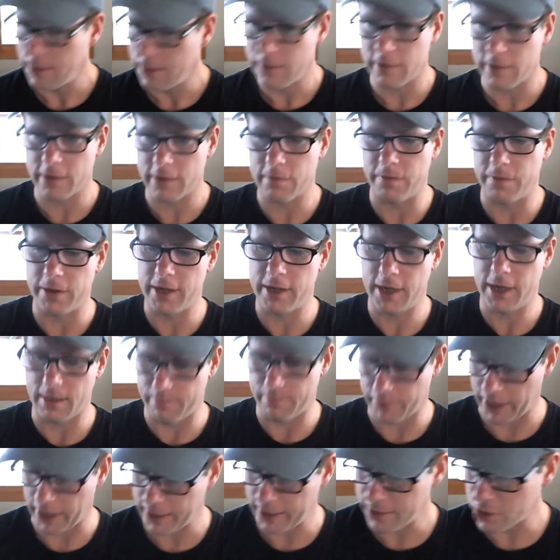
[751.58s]
Let's fill it up.
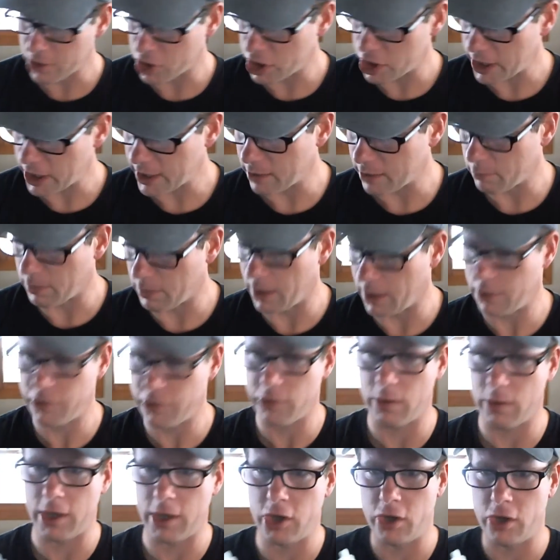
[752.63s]
I didn't shake it well,
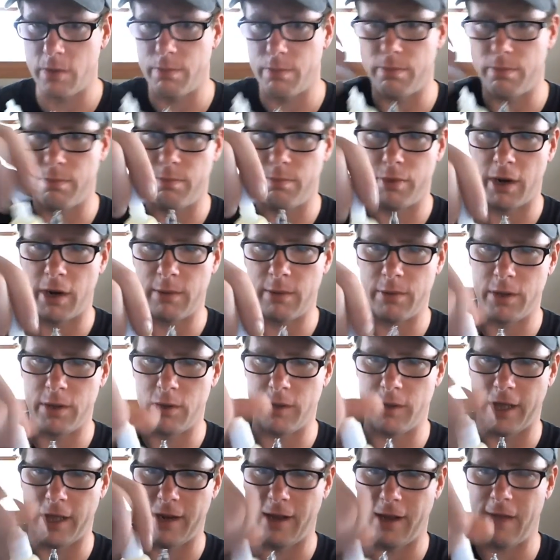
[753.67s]
so I should probably do
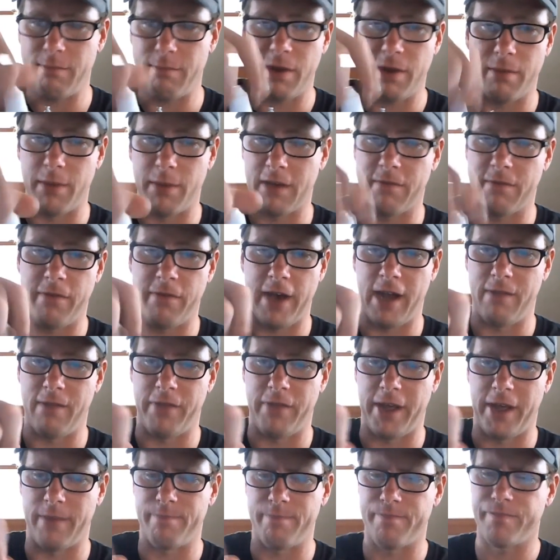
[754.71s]
that. And I've been a big fan of
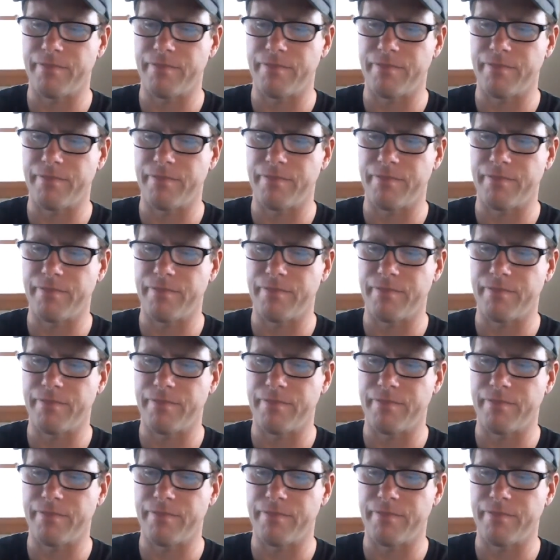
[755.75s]
that.